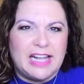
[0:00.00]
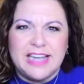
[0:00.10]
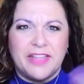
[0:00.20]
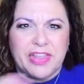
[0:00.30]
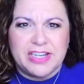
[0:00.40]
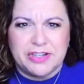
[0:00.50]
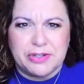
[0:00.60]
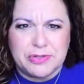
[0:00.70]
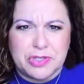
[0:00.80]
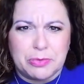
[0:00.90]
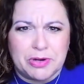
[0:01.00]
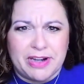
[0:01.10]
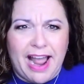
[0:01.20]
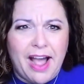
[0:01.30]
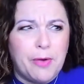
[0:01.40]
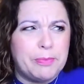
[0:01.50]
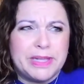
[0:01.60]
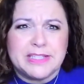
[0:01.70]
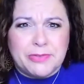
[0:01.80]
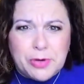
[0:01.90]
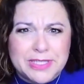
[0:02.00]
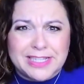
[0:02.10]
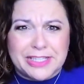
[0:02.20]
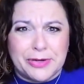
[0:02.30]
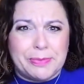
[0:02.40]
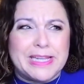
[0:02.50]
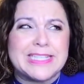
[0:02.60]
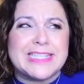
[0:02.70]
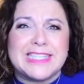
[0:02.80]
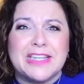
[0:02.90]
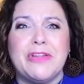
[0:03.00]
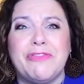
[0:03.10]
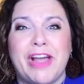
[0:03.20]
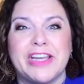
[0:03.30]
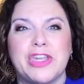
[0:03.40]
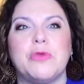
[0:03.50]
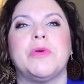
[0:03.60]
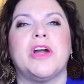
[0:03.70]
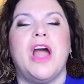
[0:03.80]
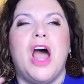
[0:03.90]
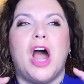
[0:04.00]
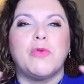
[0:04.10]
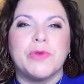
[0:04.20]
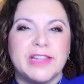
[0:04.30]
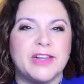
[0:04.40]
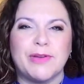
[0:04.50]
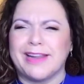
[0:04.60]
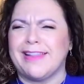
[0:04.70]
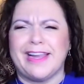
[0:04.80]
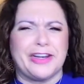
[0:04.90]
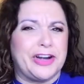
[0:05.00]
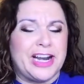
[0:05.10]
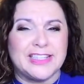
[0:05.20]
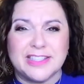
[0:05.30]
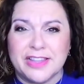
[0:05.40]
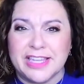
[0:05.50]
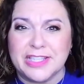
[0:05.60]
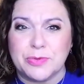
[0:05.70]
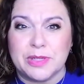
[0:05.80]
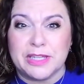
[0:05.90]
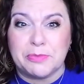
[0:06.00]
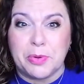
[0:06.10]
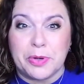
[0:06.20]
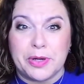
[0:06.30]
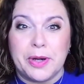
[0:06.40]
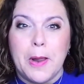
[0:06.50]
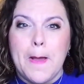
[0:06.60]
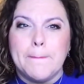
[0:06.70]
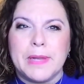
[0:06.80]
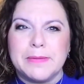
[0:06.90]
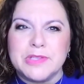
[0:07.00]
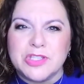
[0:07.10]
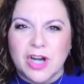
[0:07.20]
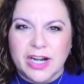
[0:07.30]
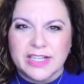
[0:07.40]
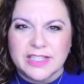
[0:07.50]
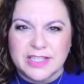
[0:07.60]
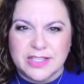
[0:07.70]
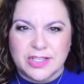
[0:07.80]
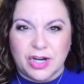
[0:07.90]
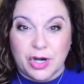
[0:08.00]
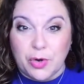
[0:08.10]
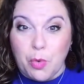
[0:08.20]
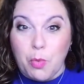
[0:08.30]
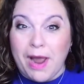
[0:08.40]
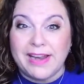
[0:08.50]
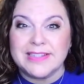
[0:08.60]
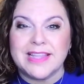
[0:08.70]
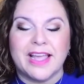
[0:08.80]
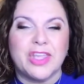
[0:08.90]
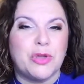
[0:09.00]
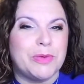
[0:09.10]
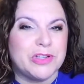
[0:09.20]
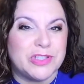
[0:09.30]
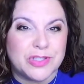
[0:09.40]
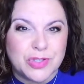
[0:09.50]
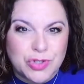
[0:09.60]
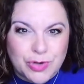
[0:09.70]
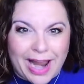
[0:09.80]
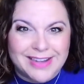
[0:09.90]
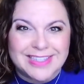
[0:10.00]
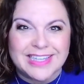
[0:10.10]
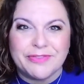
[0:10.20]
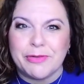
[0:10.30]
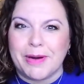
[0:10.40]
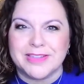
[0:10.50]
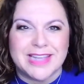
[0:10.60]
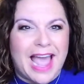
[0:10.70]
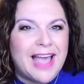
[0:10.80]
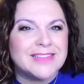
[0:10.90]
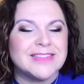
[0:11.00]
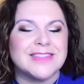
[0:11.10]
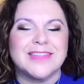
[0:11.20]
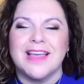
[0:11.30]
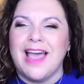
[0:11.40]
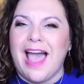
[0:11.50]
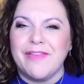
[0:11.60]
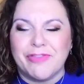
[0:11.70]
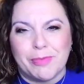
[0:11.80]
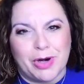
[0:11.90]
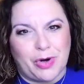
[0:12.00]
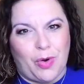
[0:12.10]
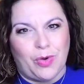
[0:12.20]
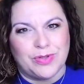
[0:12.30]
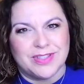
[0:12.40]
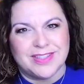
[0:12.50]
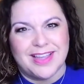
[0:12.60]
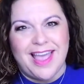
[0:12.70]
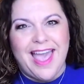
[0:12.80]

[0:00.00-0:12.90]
Not that I don't use humor now, because of course I do, because I still find humor a really great lightener and I still think it's really important. But I'm starting to discern, when is that humor distracting from our tasks and from our goals?